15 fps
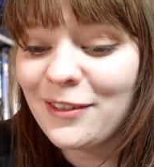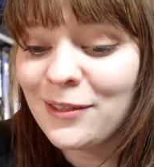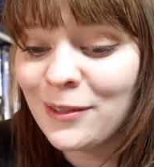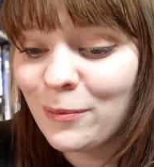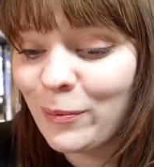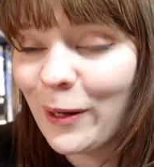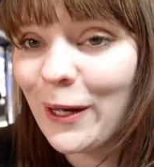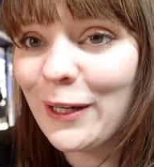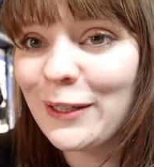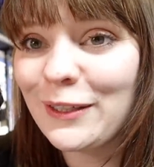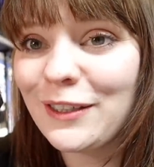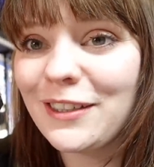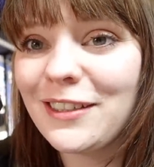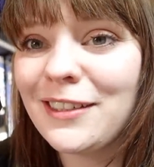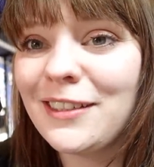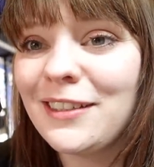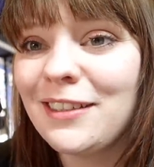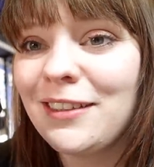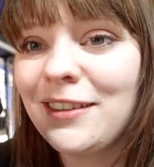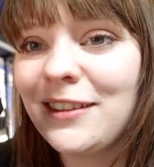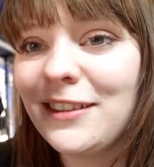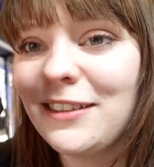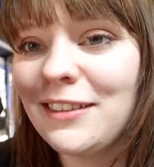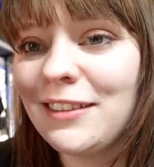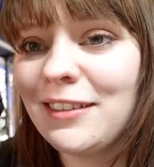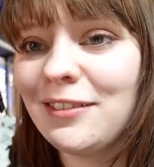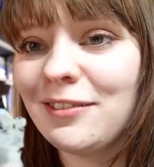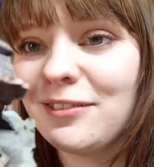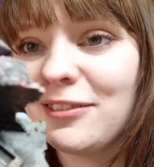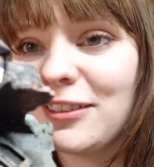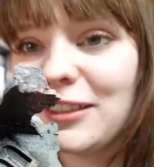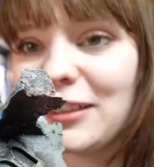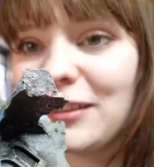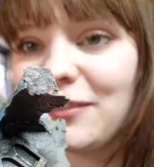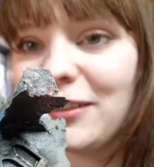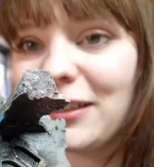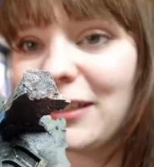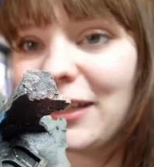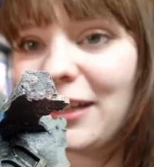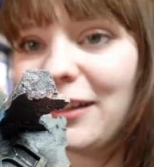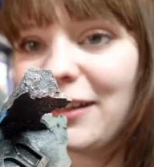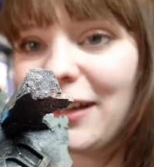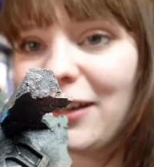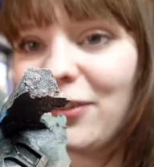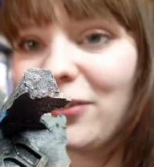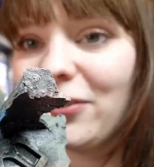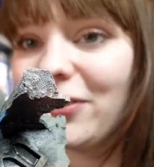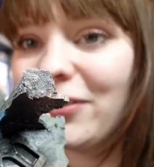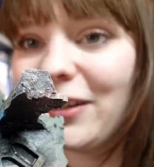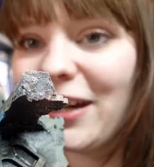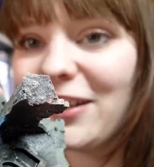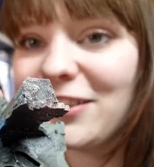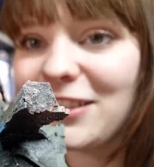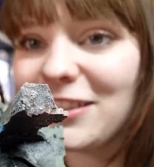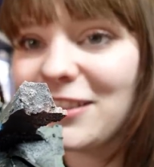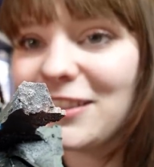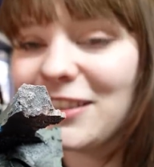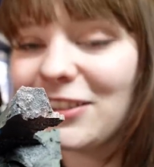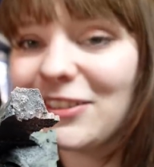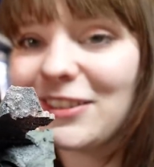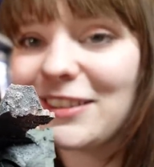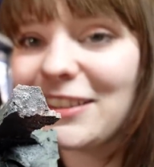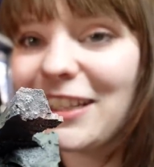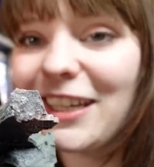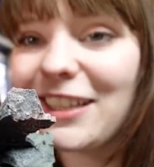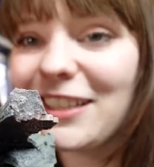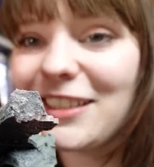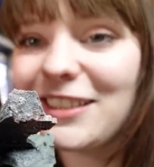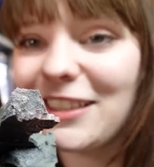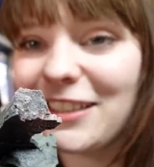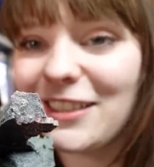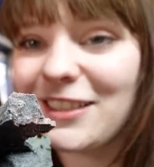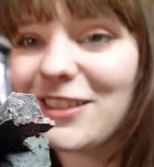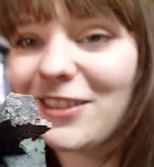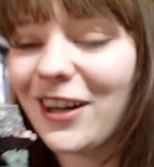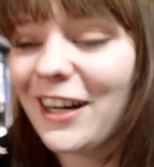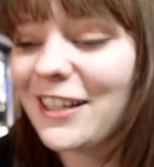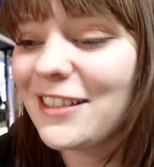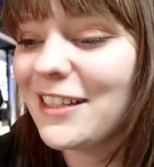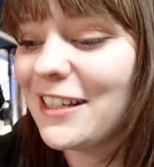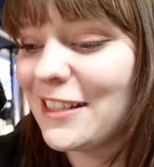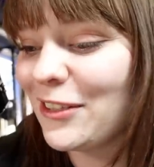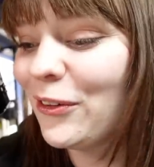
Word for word: the sponge didn't really work out at all. That just looks like chicken scratch. It's